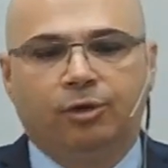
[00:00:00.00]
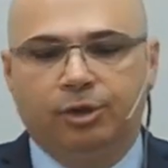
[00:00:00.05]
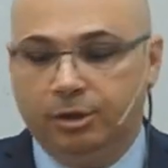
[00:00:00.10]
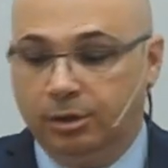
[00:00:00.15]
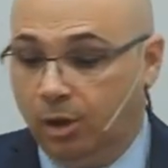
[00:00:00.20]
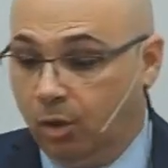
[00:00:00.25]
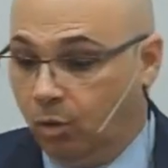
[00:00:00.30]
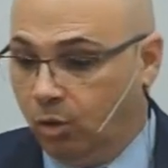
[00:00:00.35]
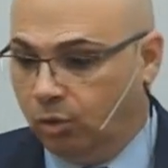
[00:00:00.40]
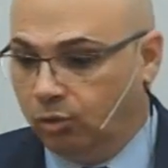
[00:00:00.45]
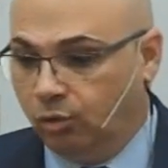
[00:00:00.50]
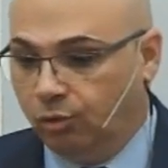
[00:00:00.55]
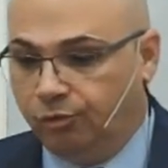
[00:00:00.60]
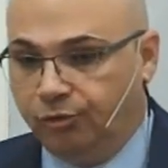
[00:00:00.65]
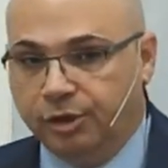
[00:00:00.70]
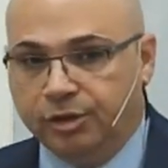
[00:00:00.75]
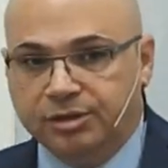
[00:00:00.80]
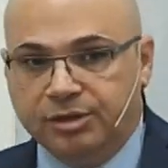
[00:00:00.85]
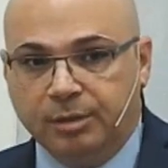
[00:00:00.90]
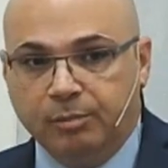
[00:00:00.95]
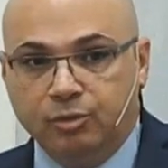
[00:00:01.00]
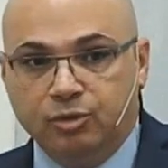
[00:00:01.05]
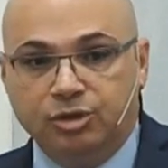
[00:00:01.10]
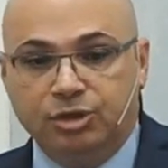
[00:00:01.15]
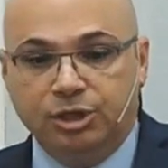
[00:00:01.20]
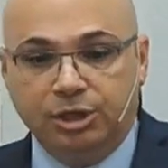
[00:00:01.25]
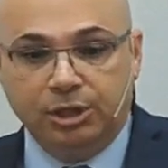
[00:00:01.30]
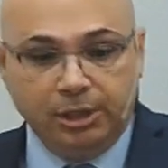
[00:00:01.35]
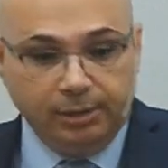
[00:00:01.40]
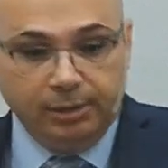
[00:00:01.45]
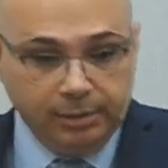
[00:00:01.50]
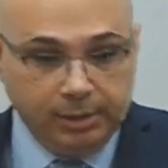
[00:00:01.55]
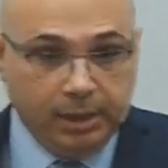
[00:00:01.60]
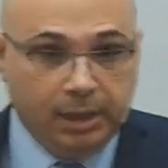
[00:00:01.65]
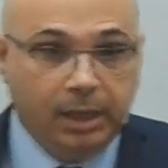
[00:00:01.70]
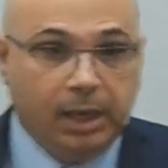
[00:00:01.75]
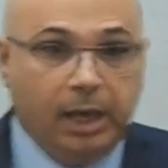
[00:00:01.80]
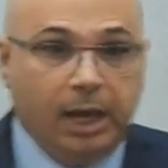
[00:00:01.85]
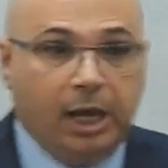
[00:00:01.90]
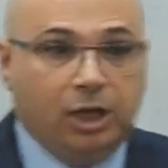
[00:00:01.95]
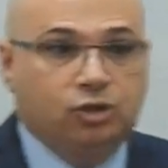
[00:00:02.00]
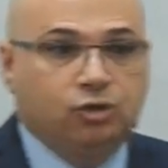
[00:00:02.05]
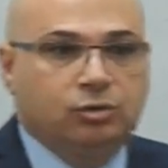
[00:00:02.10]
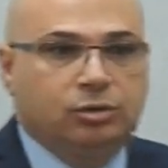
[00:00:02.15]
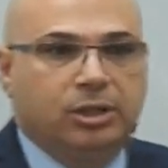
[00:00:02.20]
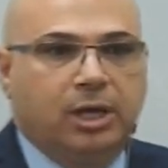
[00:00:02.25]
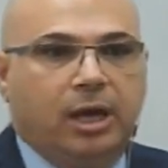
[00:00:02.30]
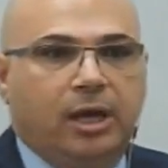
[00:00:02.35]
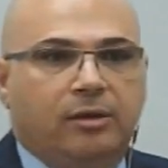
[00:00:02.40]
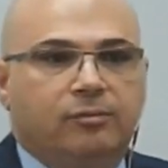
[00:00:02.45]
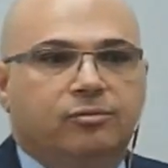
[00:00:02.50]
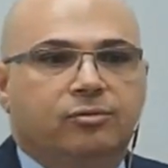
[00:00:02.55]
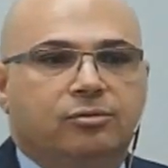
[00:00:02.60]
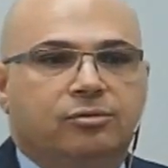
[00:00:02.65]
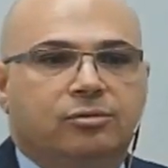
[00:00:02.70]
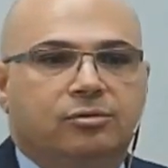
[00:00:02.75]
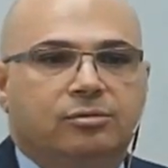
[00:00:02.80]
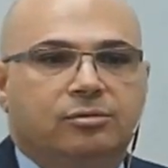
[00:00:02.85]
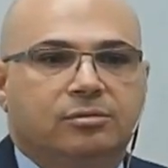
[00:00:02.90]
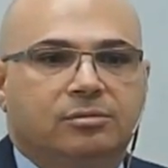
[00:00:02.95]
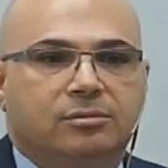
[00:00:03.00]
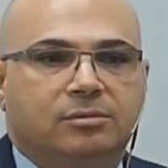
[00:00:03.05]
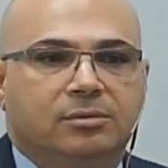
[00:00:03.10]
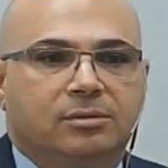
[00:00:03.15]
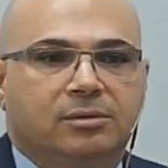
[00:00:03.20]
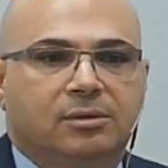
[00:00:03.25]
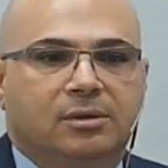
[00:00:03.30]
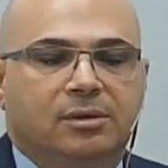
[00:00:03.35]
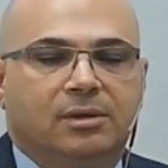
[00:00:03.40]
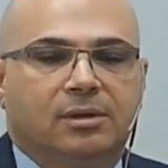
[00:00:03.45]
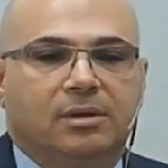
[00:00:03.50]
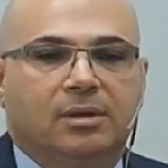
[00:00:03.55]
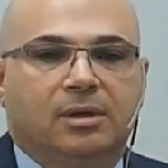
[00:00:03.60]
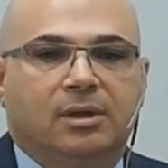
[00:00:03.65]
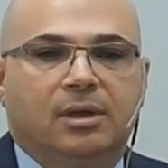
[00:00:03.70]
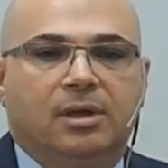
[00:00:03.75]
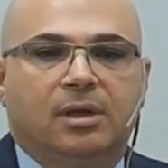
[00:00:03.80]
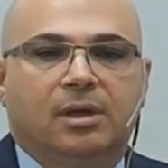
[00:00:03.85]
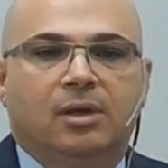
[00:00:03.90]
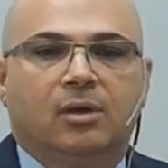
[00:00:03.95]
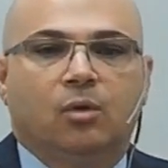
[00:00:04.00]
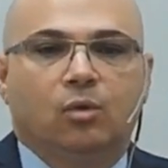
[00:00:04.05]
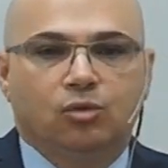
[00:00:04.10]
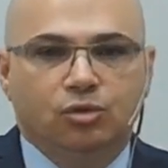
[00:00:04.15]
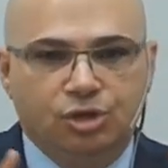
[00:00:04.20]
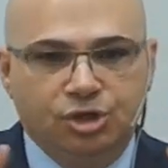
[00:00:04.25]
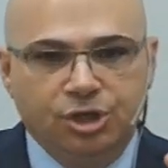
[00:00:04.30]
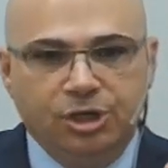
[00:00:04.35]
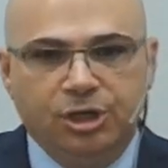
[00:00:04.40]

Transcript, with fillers: the instruction that was given when you hear the trumpet gather up